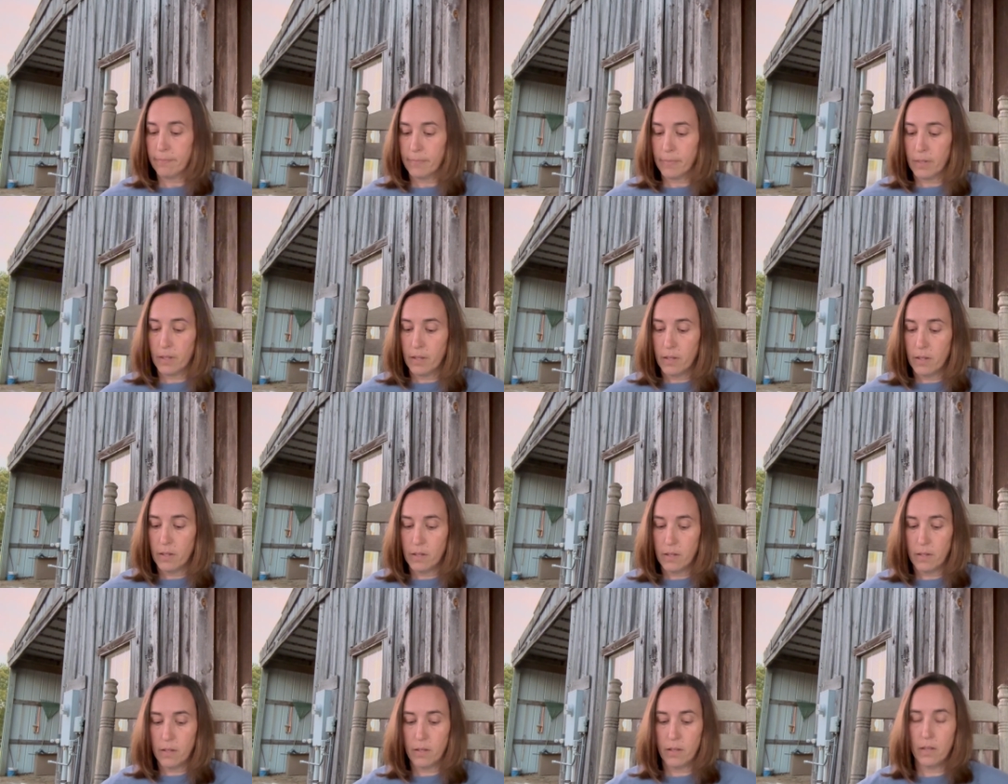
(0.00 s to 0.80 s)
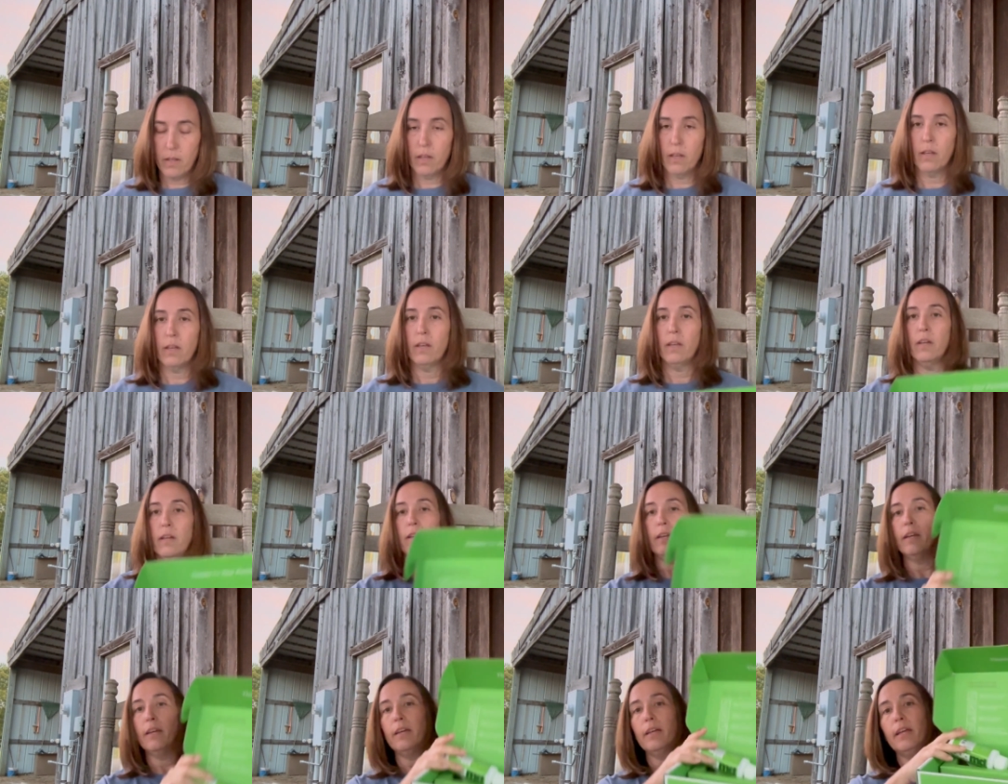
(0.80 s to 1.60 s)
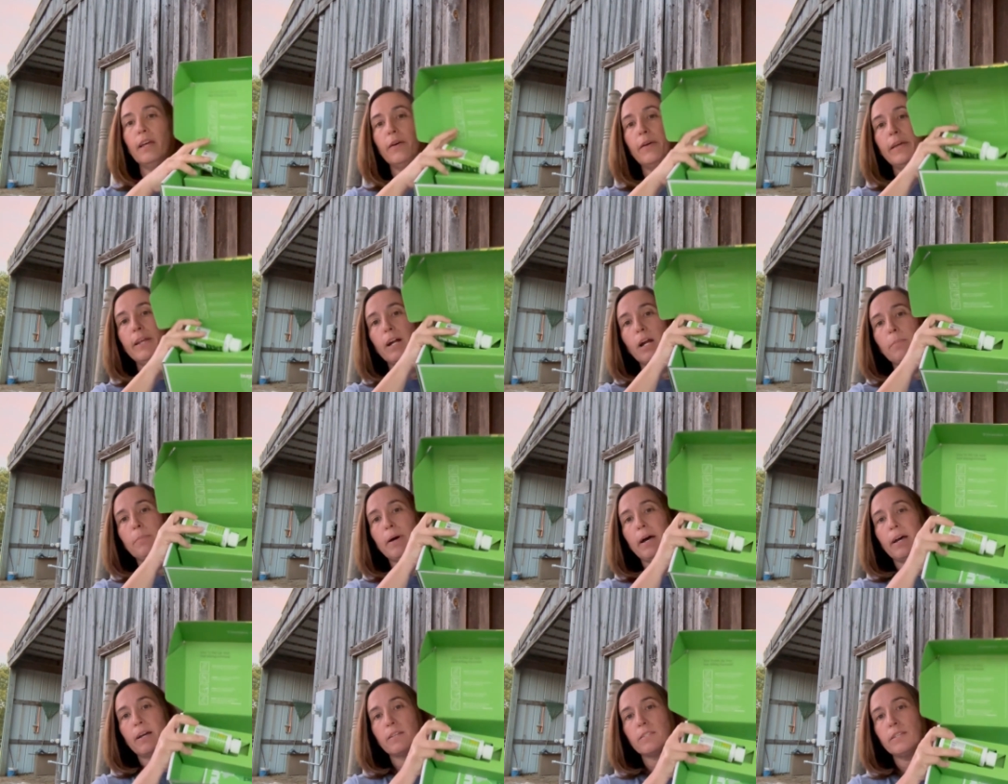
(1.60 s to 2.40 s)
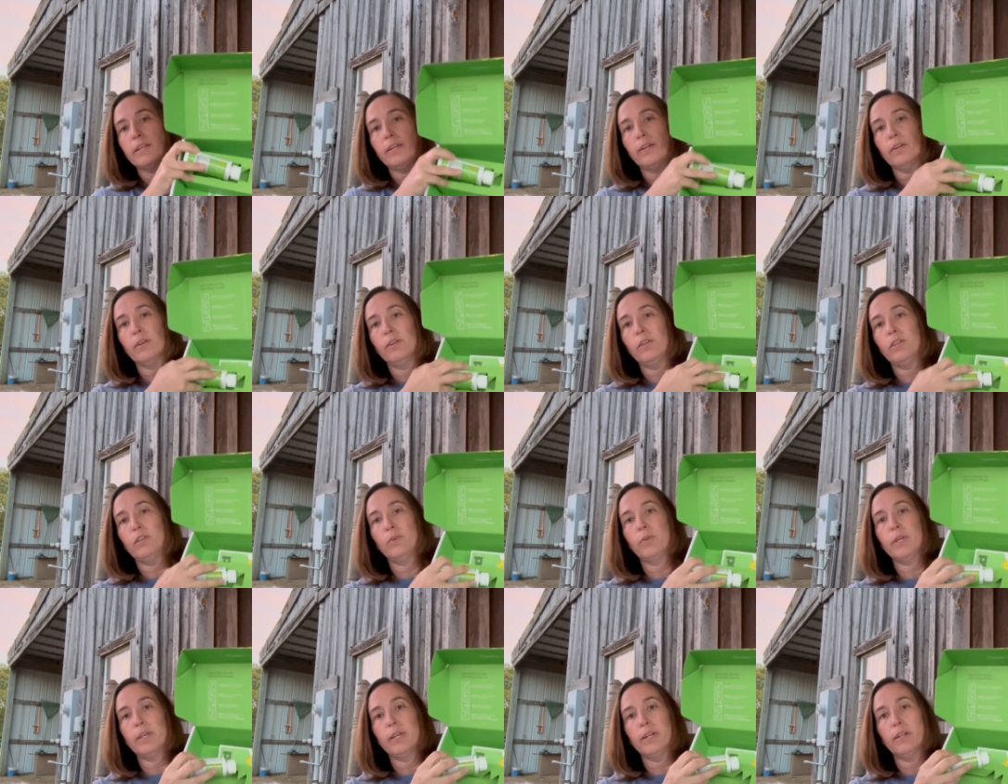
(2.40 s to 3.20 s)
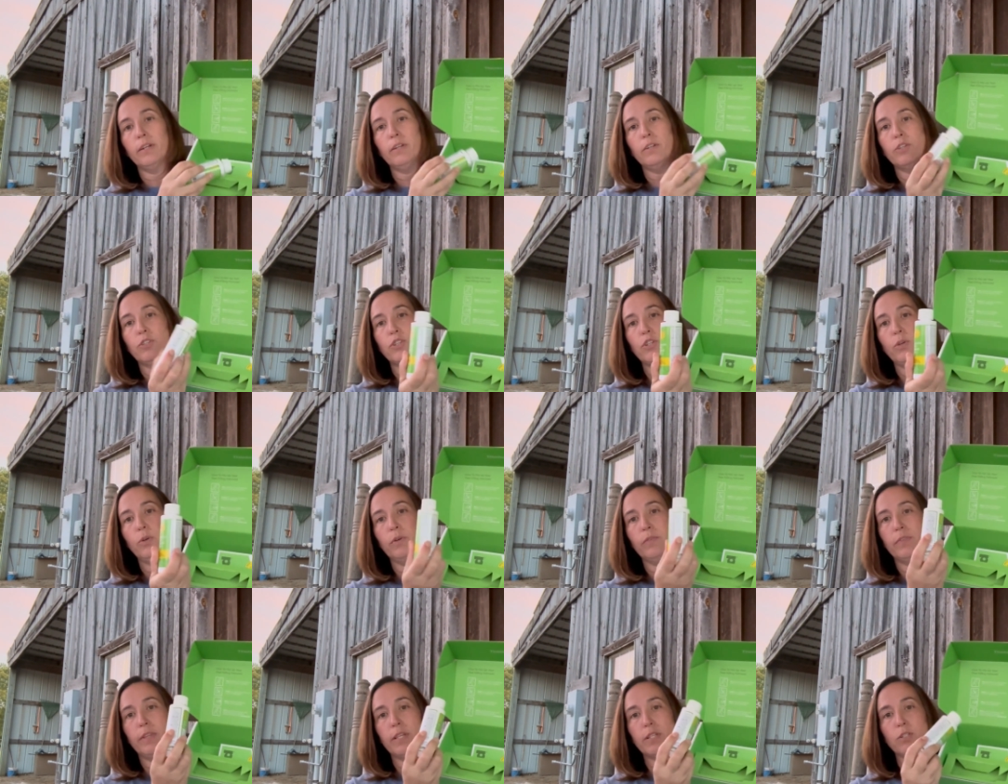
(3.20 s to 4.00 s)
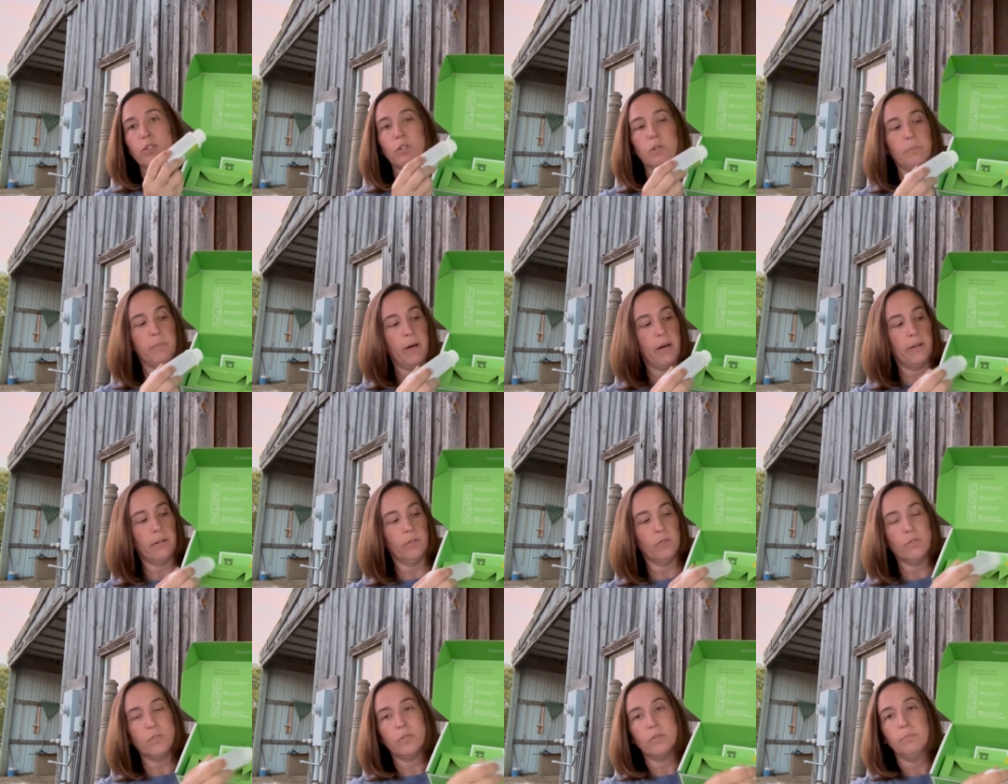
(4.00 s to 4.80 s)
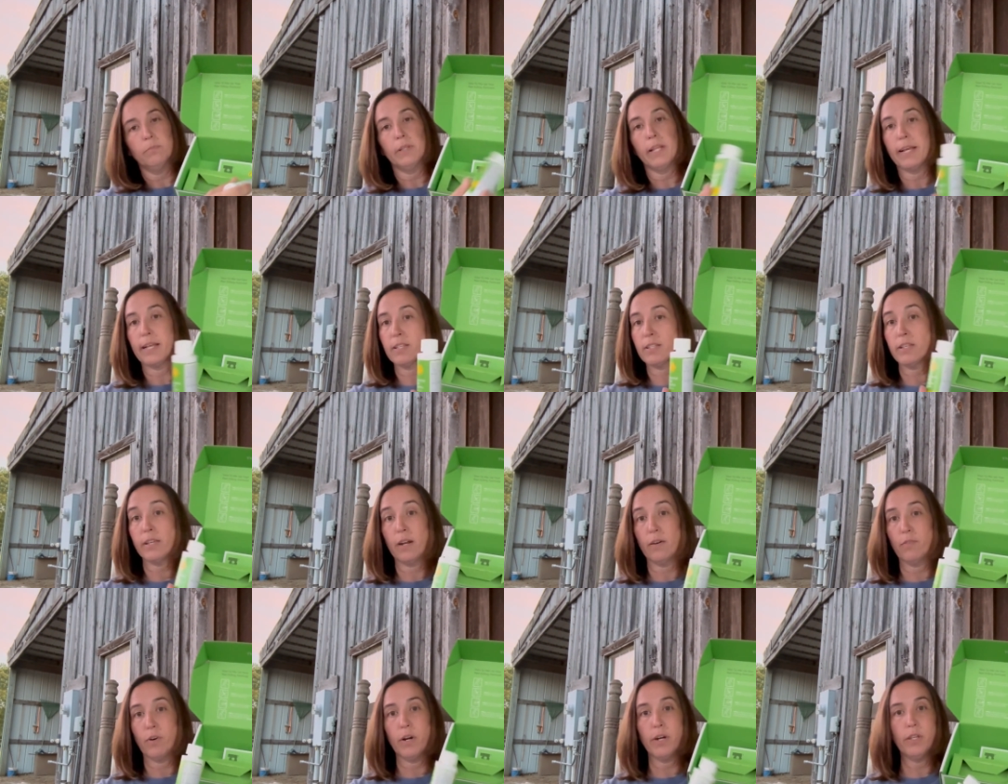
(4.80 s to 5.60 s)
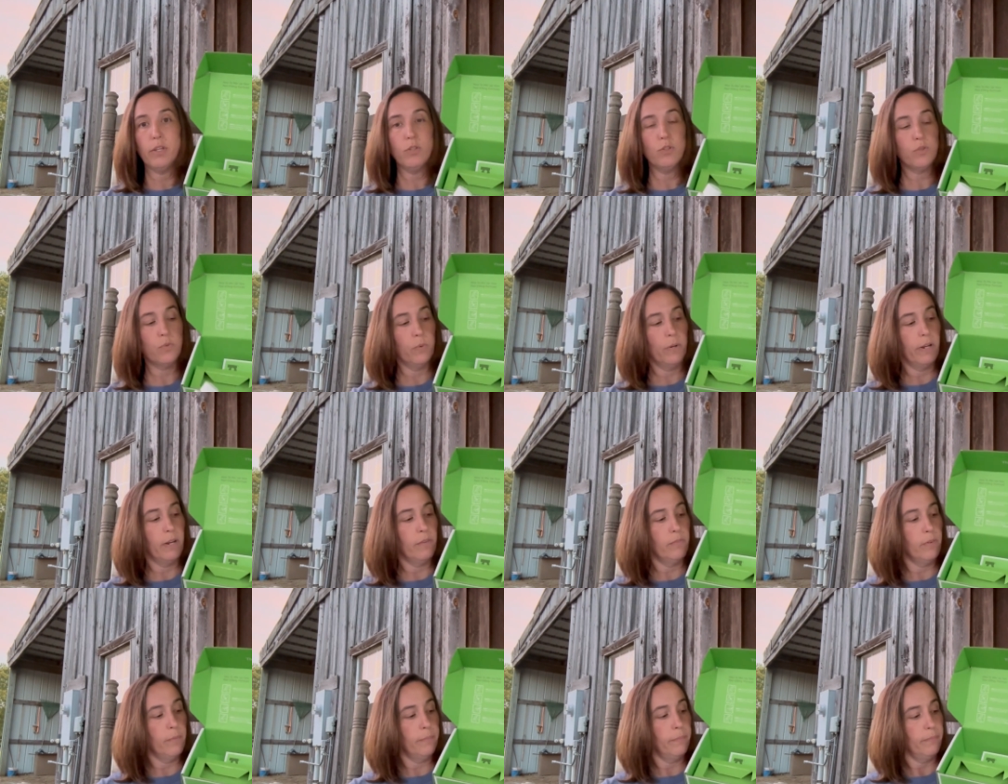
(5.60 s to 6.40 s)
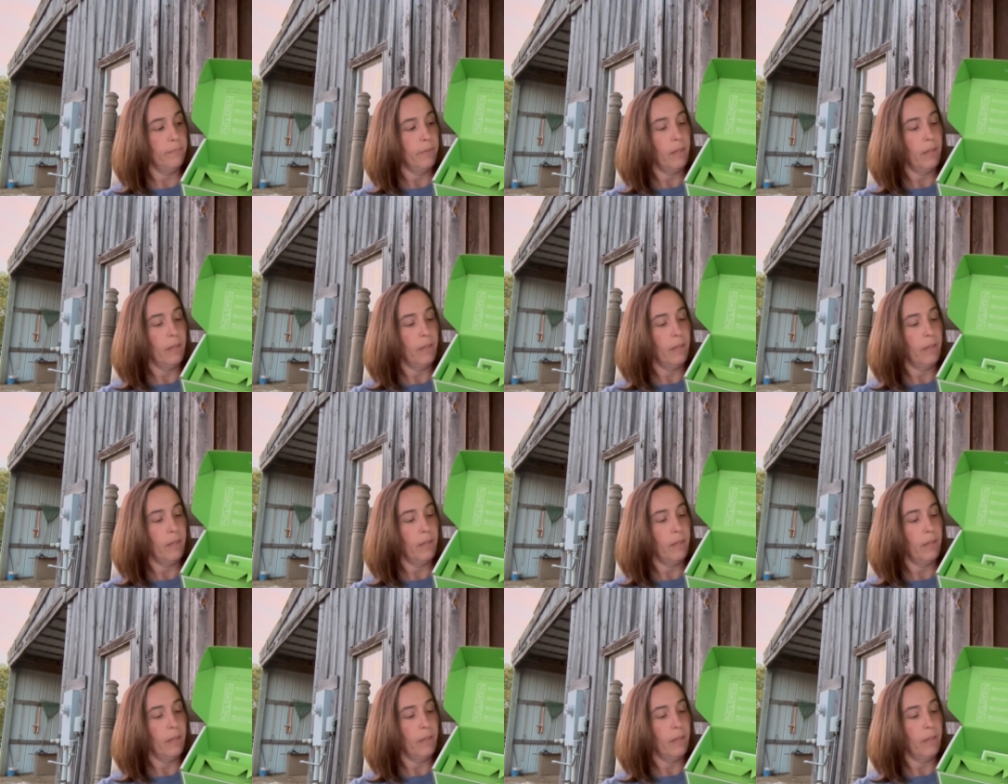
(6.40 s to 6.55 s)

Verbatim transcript: Now in our box here, you get two of these little bottles. Like I said, I've already used one of them.